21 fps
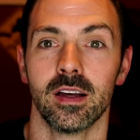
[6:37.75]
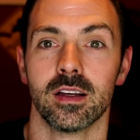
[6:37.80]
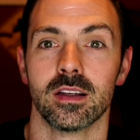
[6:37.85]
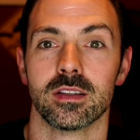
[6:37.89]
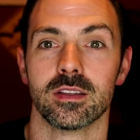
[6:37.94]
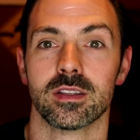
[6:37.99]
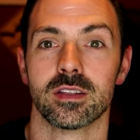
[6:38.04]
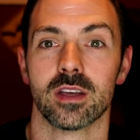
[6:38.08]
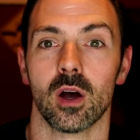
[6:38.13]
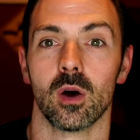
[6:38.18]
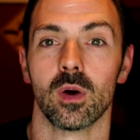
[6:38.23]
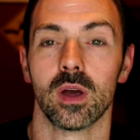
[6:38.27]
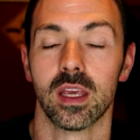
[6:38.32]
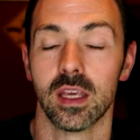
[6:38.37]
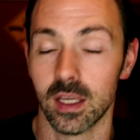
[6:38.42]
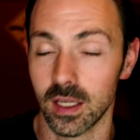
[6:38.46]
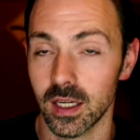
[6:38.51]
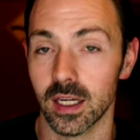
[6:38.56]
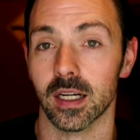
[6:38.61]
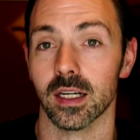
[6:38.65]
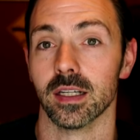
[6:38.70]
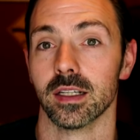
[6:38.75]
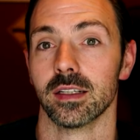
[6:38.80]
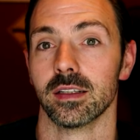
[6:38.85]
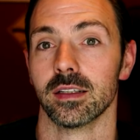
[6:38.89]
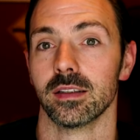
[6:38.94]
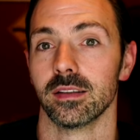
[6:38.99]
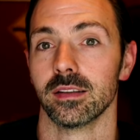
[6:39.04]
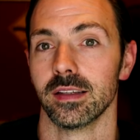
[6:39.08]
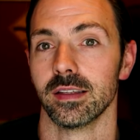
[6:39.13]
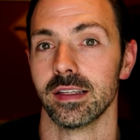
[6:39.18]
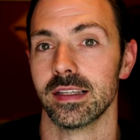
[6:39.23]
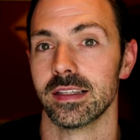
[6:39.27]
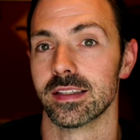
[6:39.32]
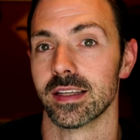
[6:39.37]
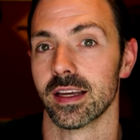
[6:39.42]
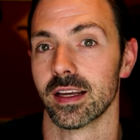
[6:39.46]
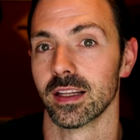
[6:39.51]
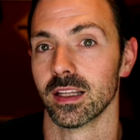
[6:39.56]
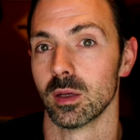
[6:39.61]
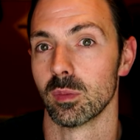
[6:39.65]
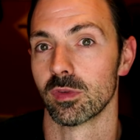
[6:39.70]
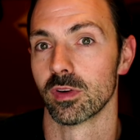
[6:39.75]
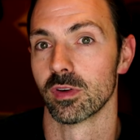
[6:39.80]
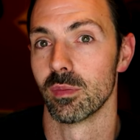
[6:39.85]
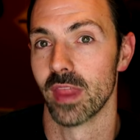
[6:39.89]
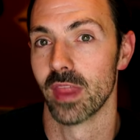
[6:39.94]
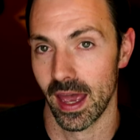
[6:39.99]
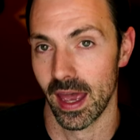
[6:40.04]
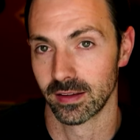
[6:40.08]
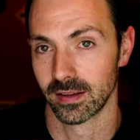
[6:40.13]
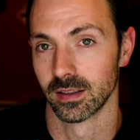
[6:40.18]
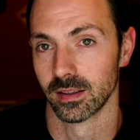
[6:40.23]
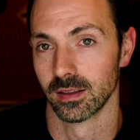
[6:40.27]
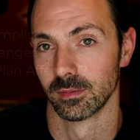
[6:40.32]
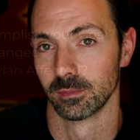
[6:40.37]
So, here is a clip from that.